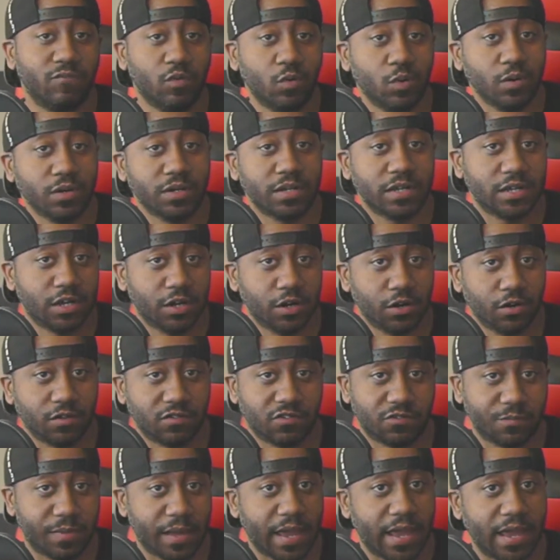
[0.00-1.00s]

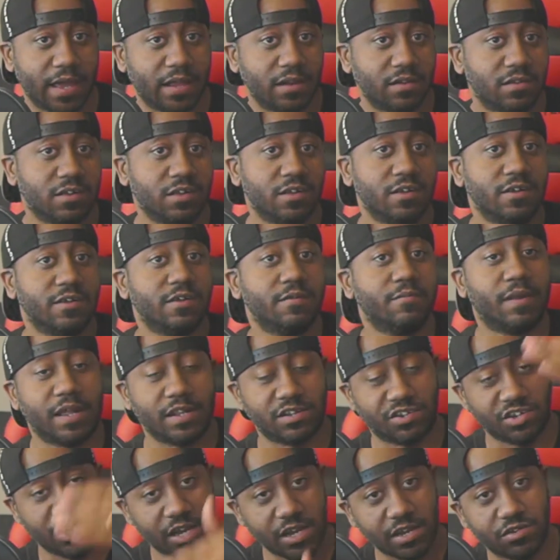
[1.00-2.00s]
gigahertz band, but I
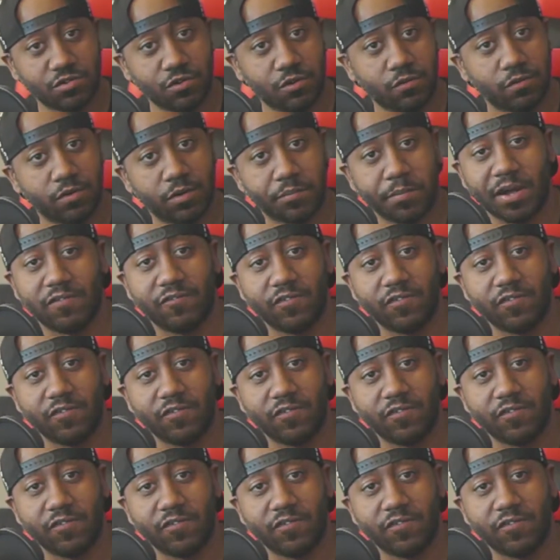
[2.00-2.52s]
changed it over to my